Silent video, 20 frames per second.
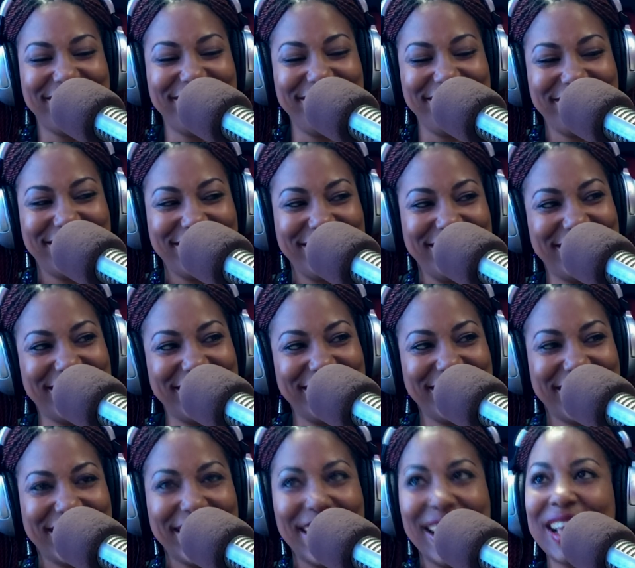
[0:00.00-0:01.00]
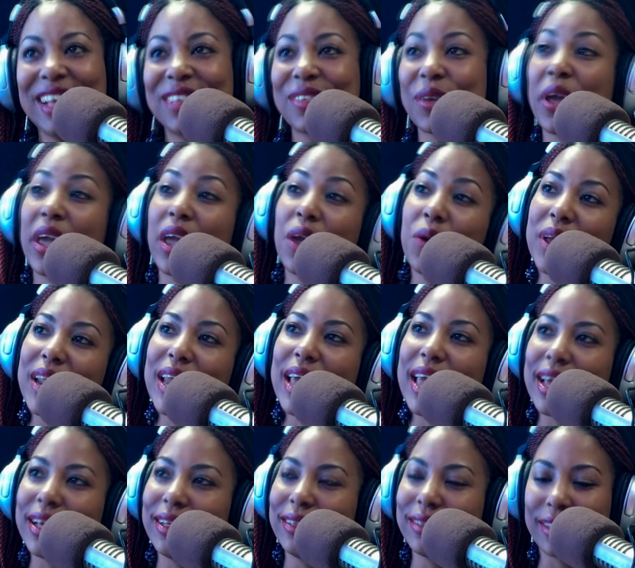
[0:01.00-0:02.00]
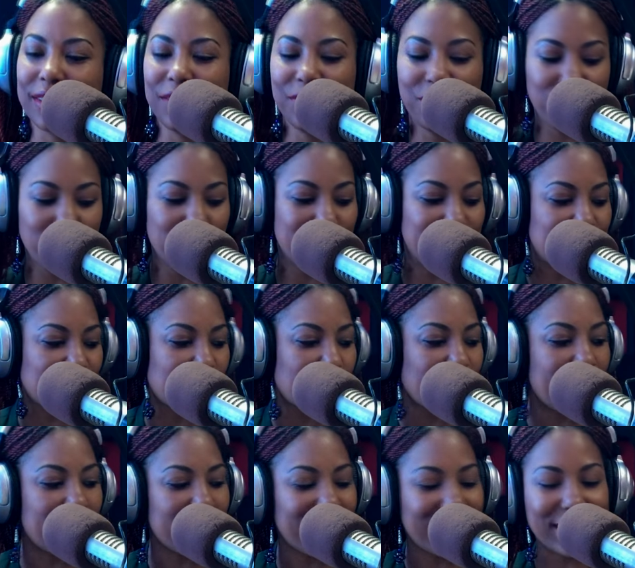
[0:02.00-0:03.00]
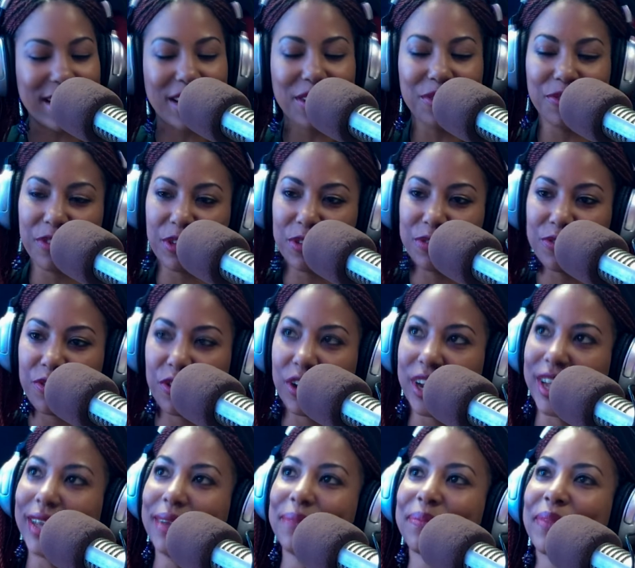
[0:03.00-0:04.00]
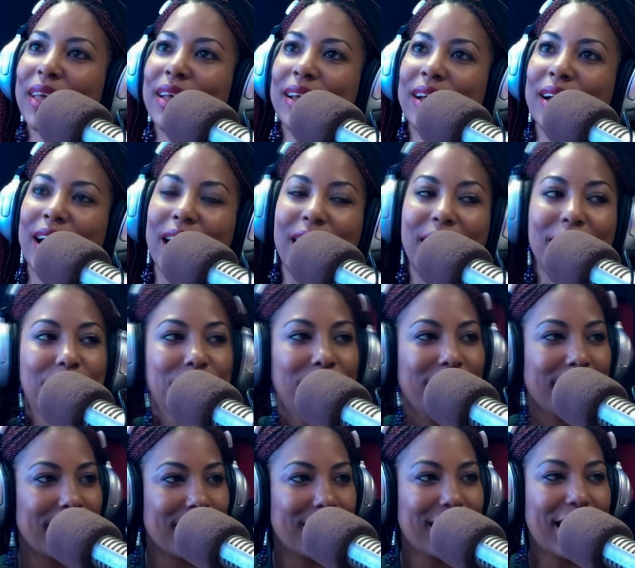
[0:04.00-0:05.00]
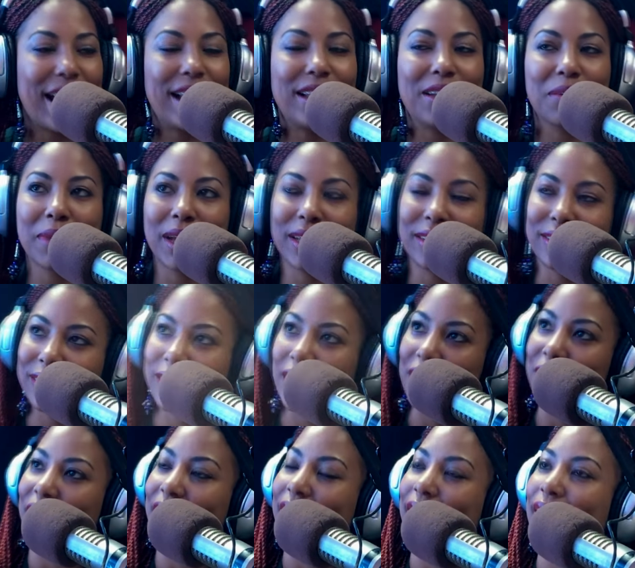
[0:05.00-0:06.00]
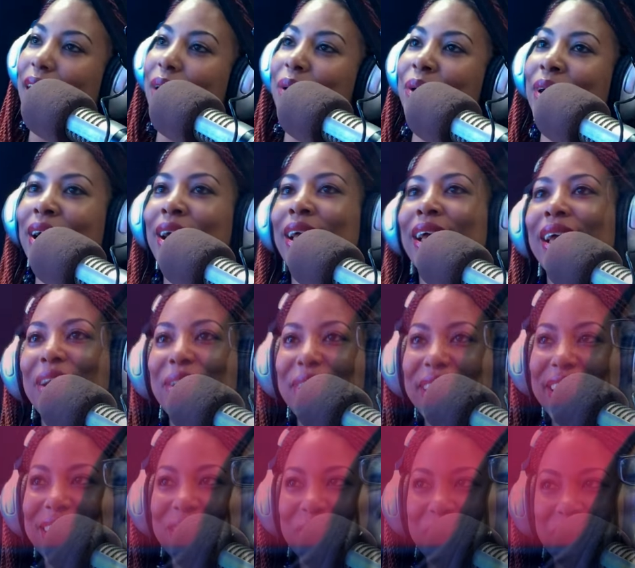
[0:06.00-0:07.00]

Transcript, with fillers: Oh, uh, yeah so here it is. If you want to cry right now, feel free. Um, Ellah might start right now. Here it is,